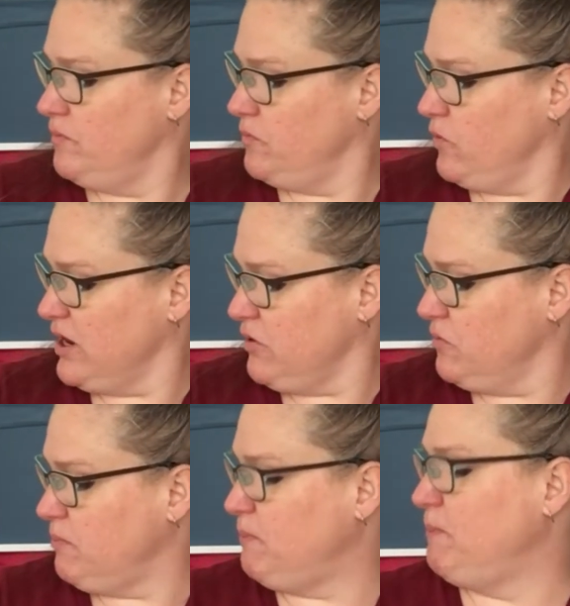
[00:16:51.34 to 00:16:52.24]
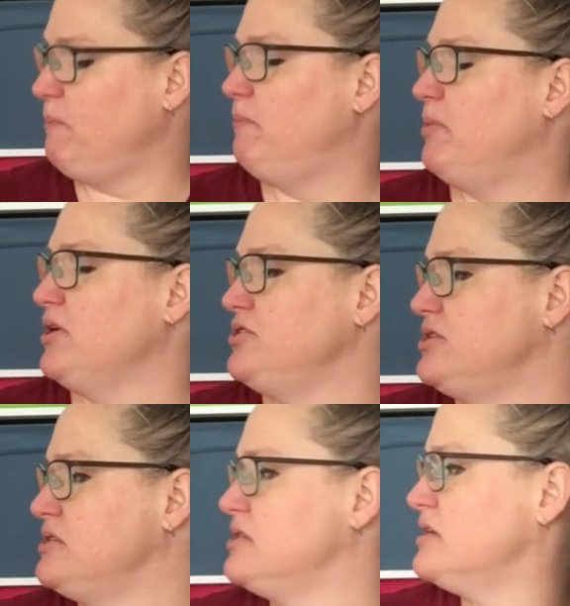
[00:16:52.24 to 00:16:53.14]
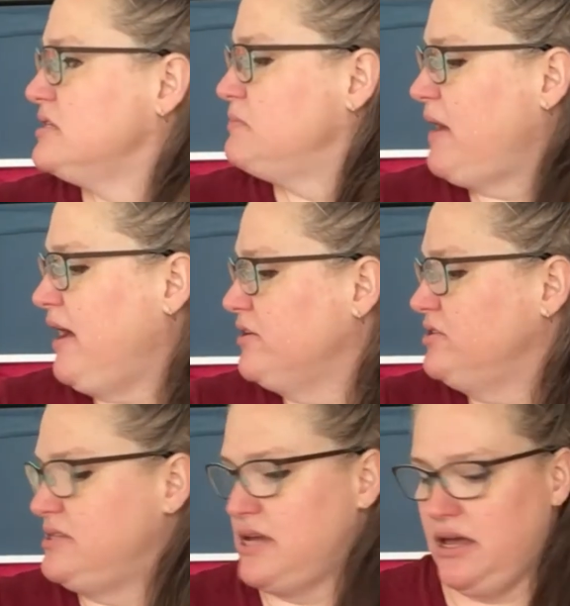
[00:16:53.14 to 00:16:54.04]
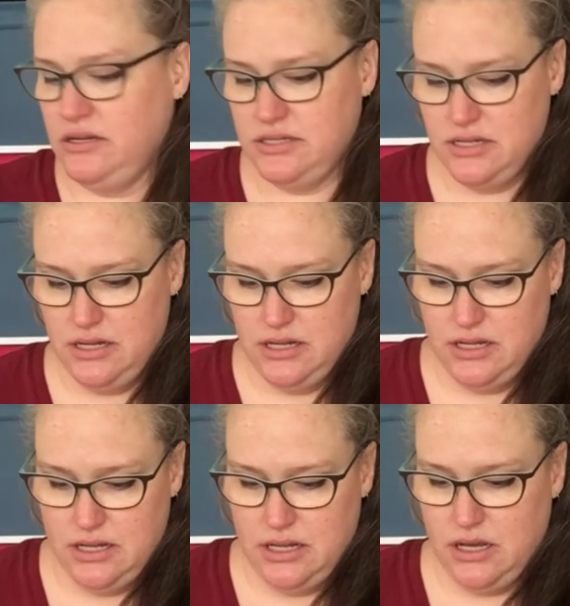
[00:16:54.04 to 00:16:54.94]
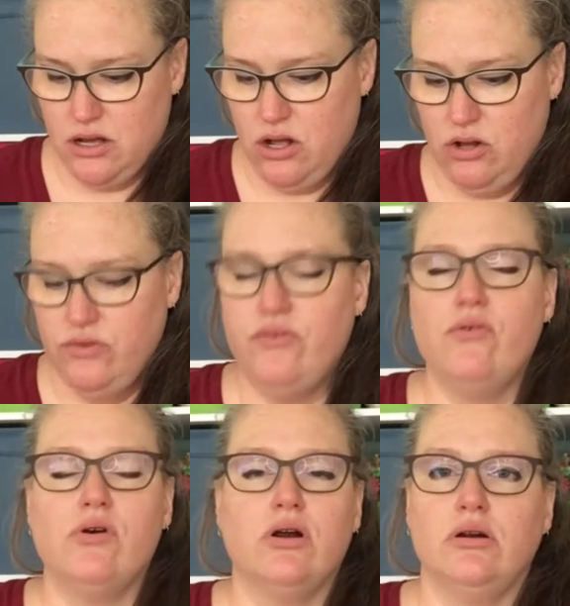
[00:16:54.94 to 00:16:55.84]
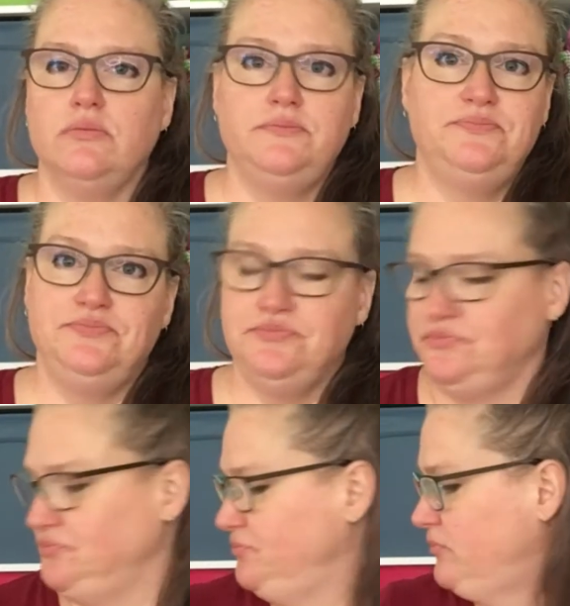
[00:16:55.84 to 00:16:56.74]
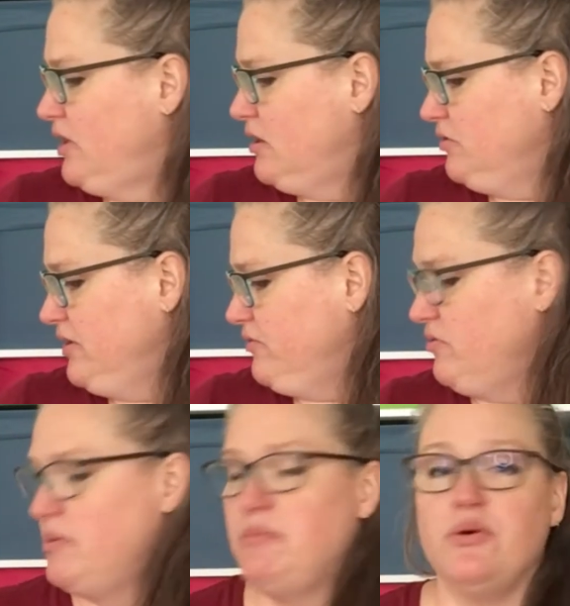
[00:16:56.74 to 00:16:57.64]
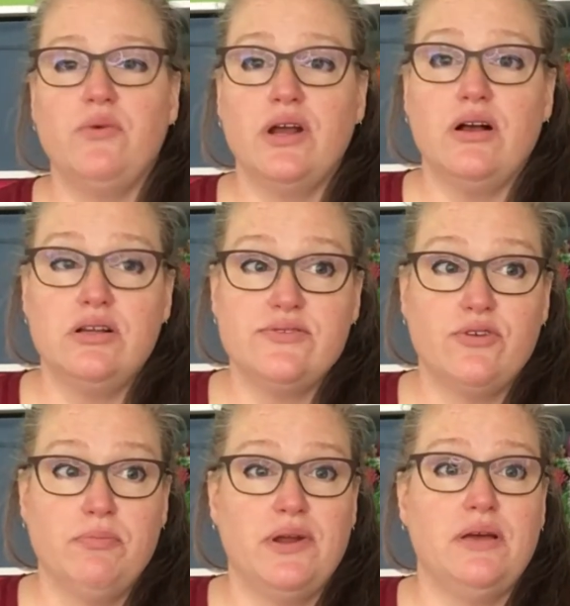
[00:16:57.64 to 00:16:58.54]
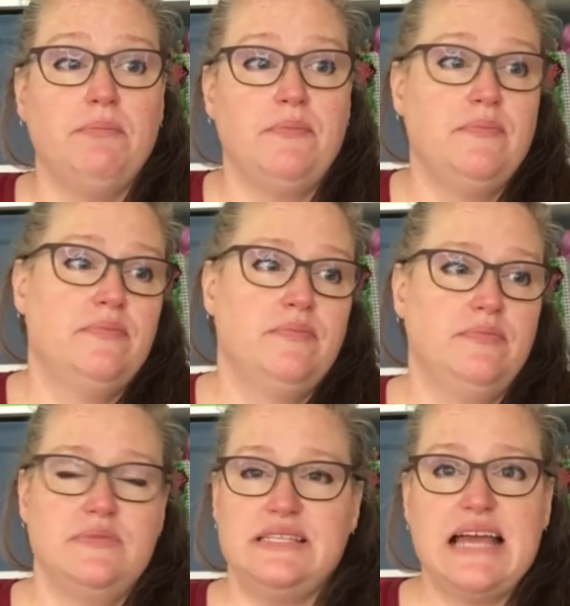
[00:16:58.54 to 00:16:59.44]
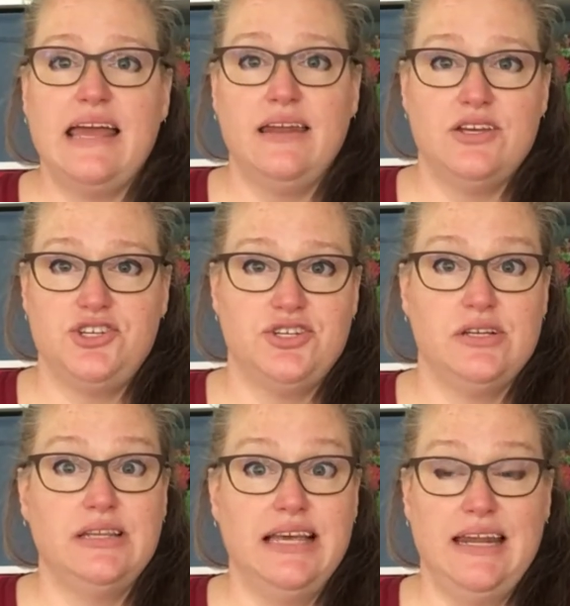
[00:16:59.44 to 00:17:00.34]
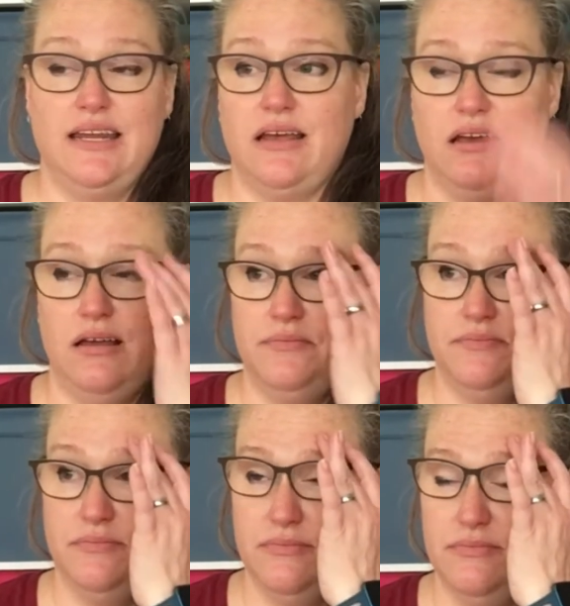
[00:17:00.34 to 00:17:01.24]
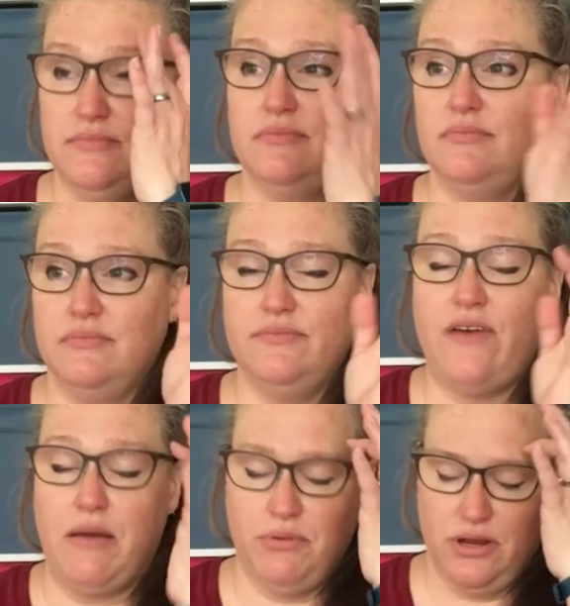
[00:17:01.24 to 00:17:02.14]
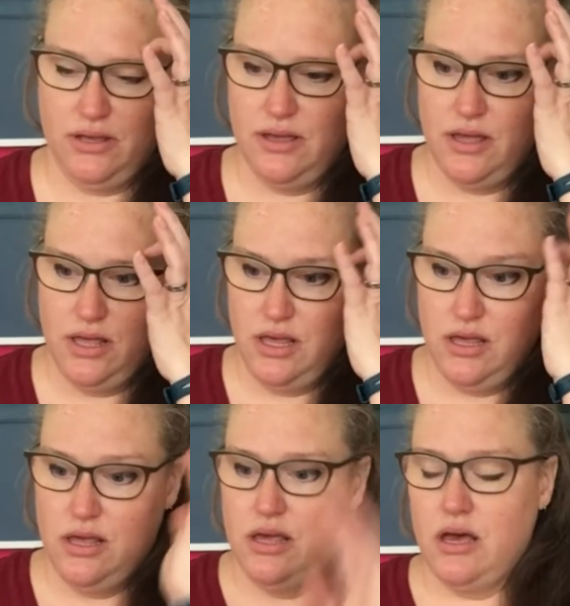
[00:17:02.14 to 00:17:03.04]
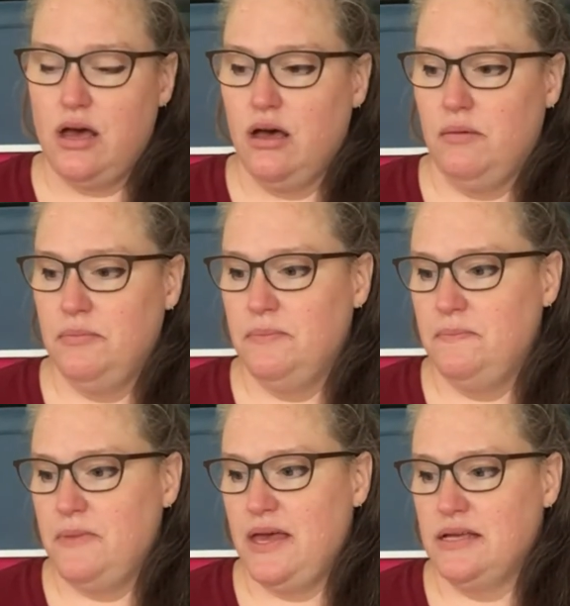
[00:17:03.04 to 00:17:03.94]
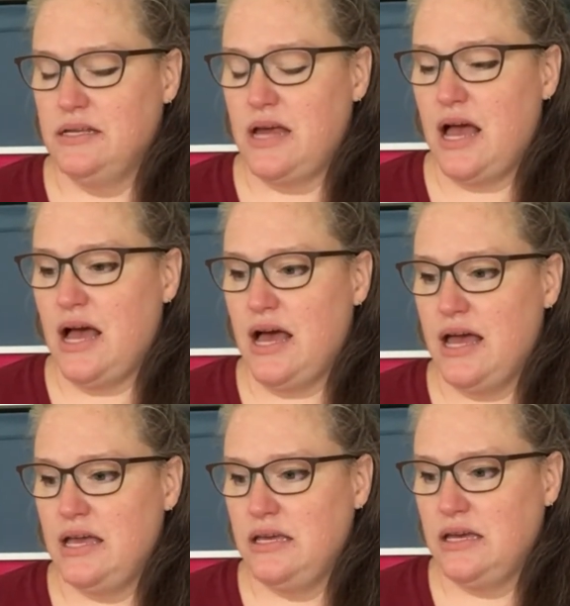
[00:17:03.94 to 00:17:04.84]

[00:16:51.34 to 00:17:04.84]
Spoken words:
when I purchased this pattern set, it called for, I don't even remember what it calls for, but a tannish linen fabric. And I